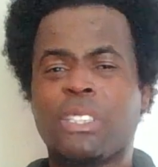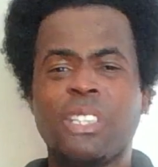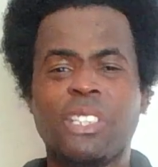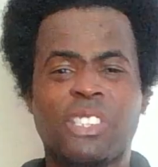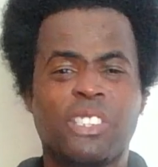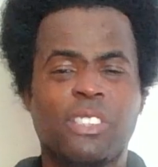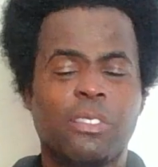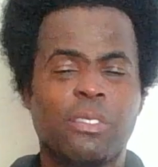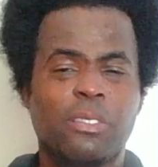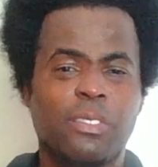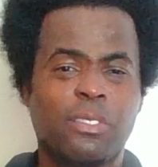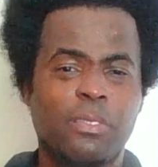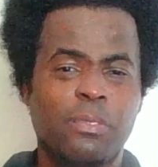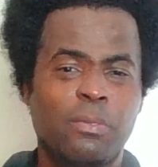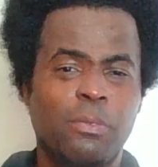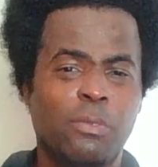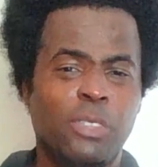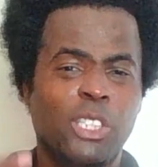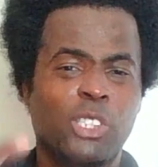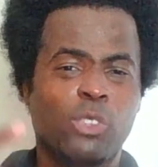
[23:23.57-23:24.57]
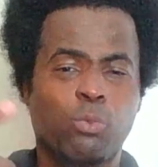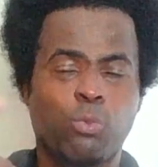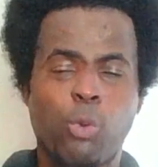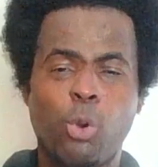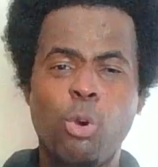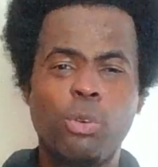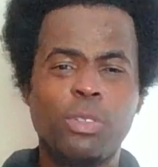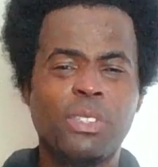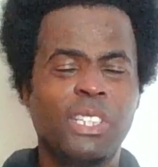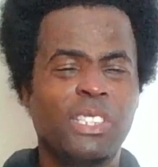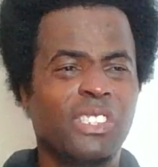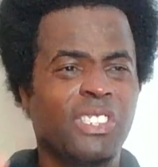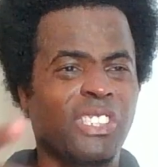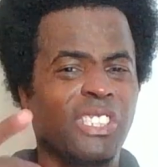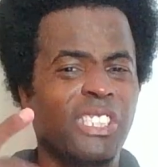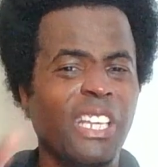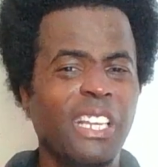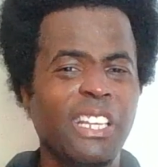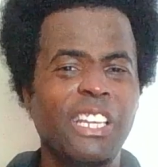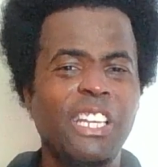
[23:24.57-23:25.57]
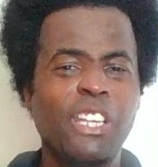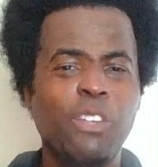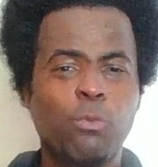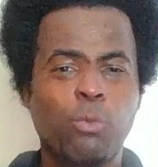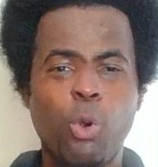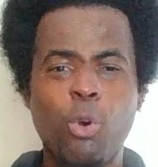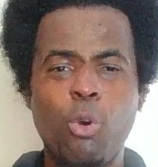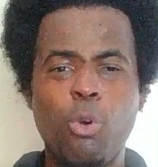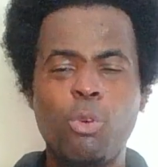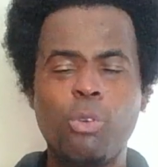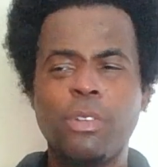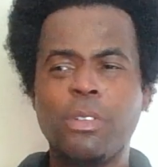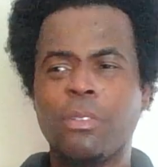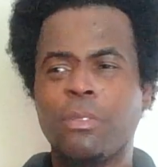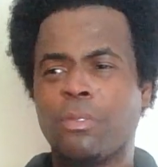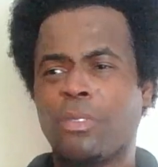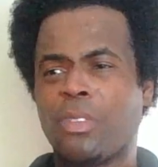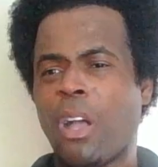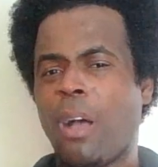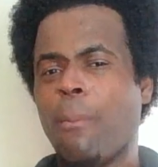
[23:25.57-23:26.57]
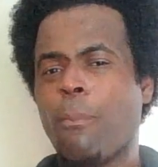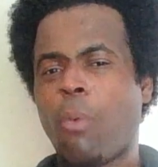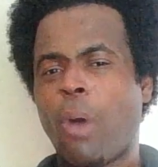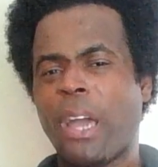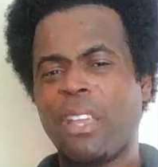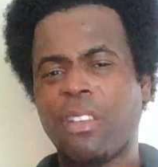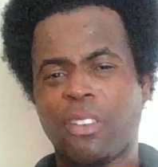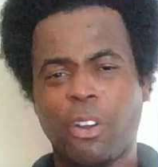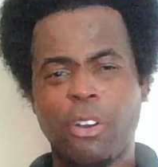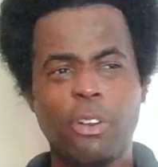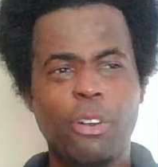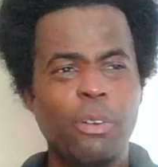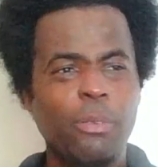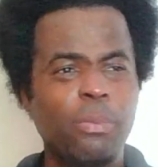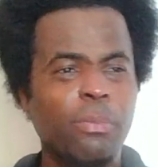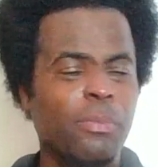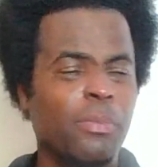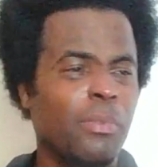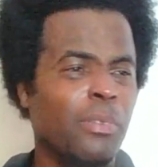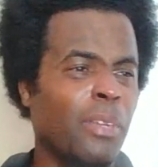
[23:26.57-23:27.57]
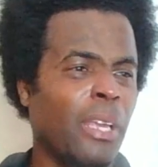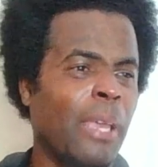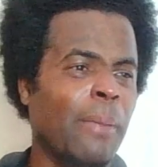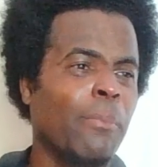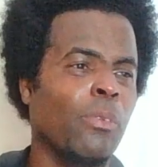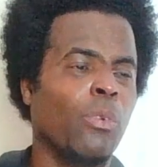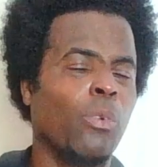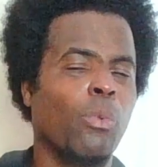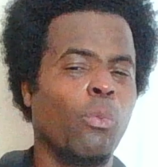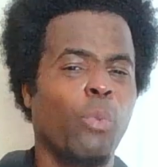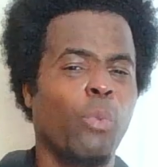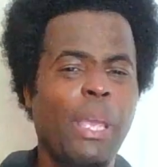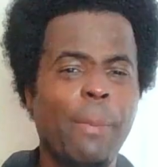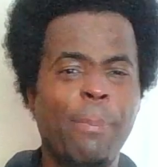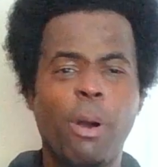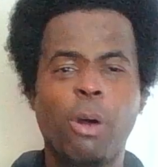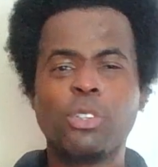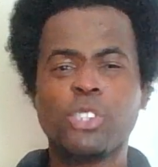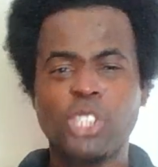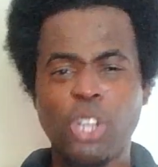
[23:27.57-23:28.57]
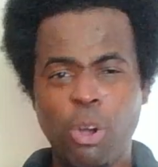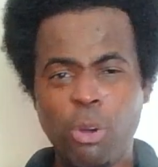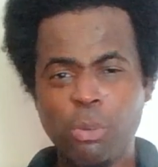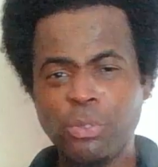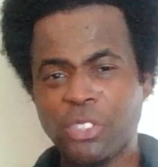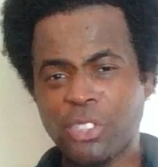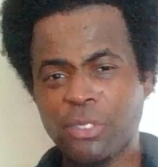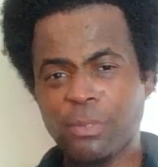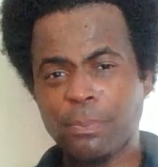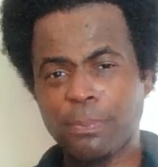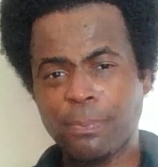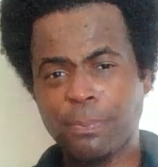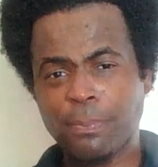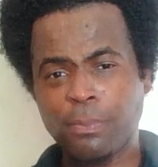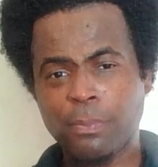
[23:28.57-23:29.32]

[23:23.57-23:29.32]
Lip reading: this silly, rude, dumb white girl named Weibo Jones,